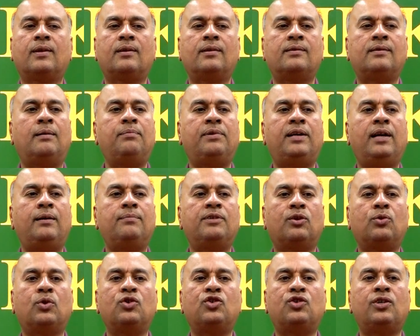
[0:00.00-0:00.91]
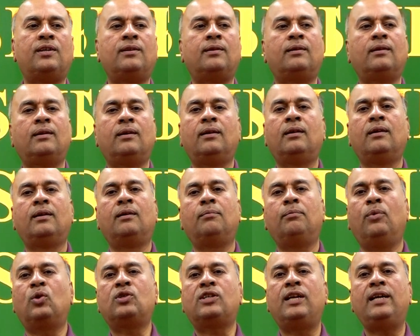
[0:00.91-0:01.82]
Sometimes the question
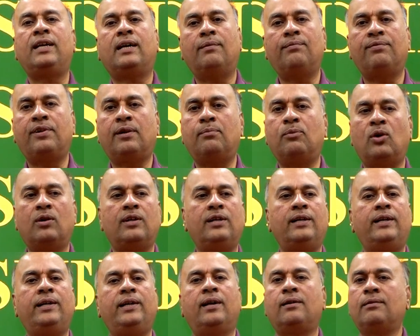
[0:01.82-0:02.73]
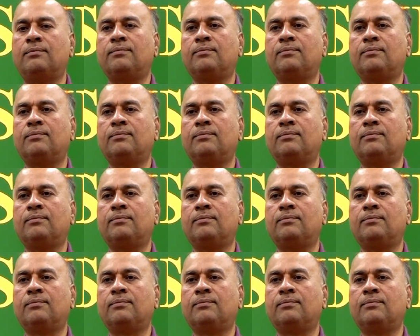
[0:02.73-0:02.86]
mostly comes from modern India,